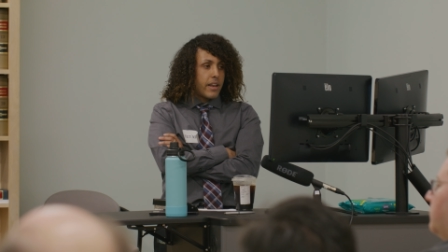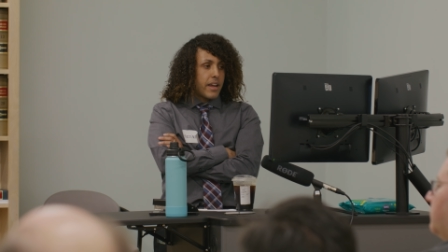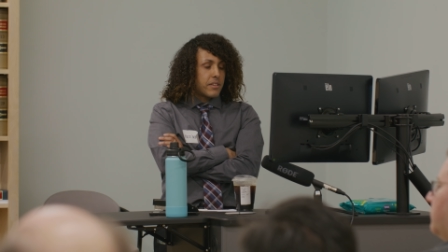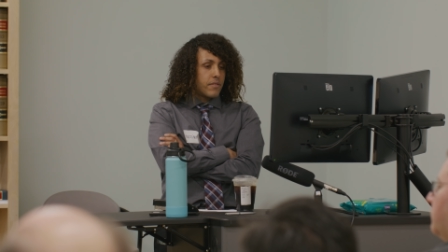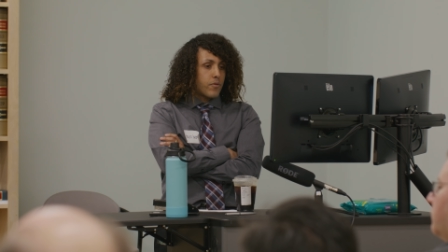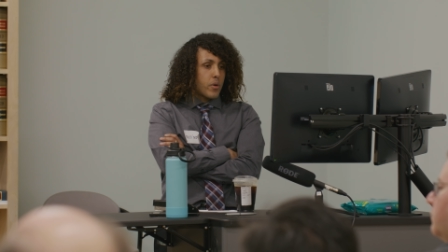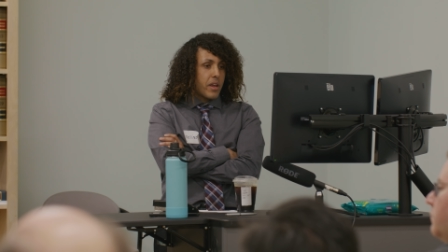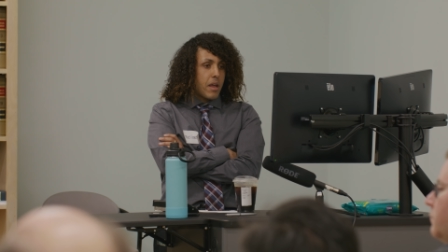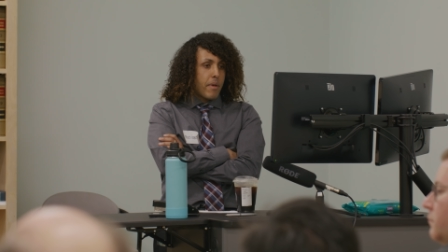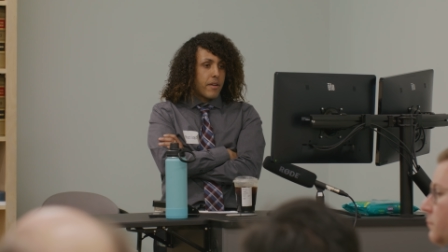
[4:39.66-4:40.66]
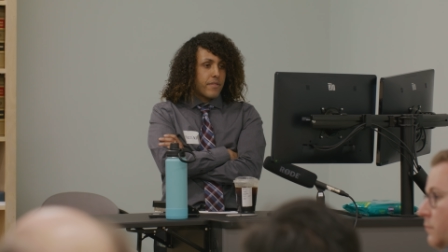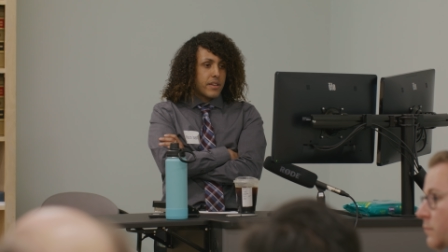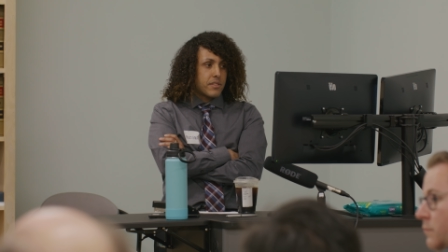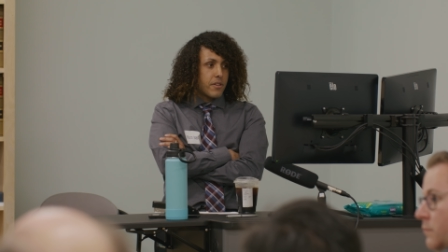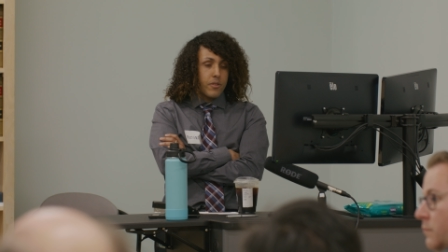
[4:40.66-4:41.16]
in a 1948
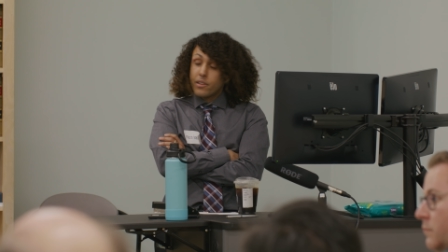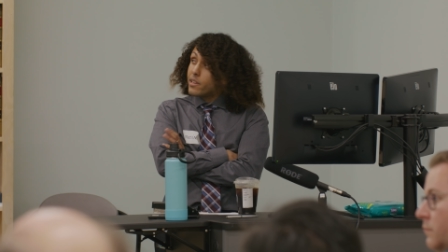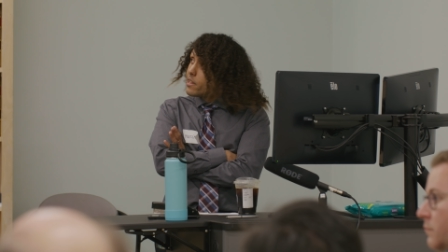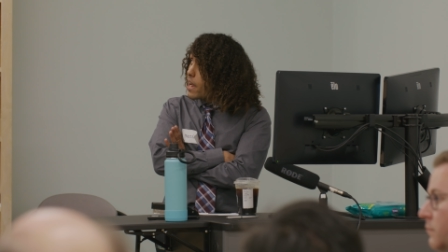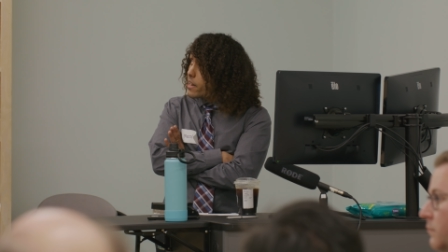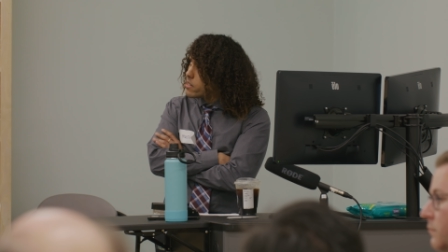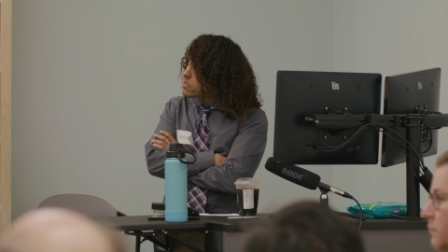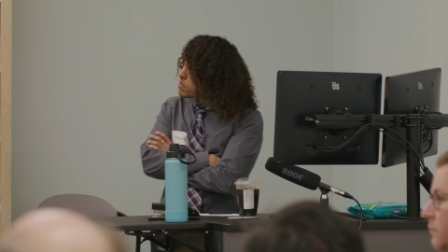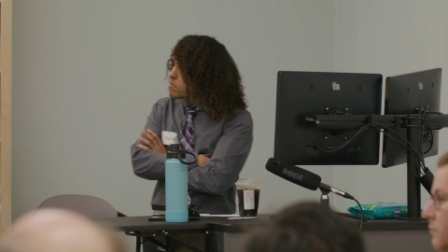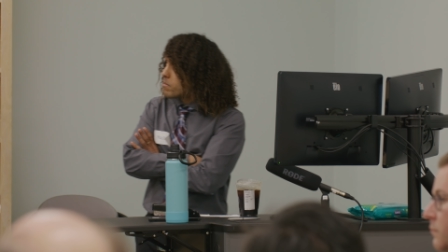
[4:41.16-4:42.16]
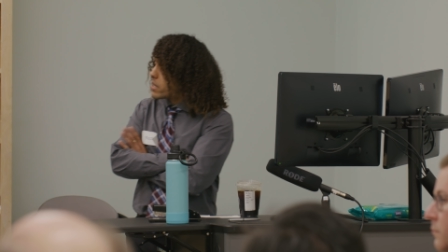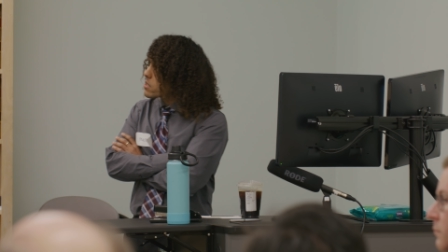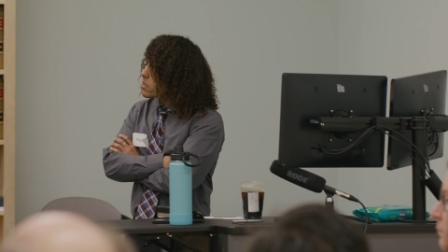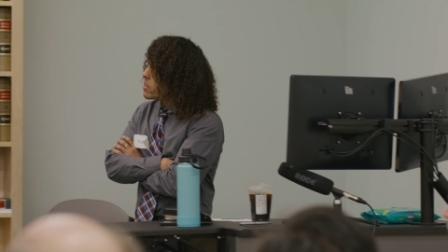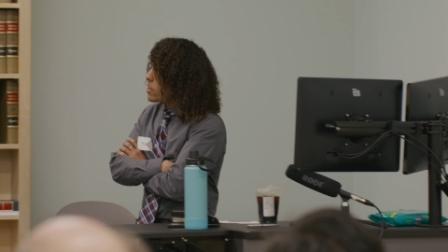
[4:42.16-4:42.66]
manifesto, and he's
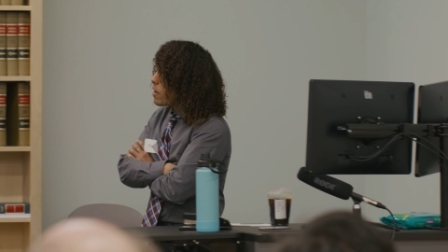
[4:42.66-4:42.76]
basically the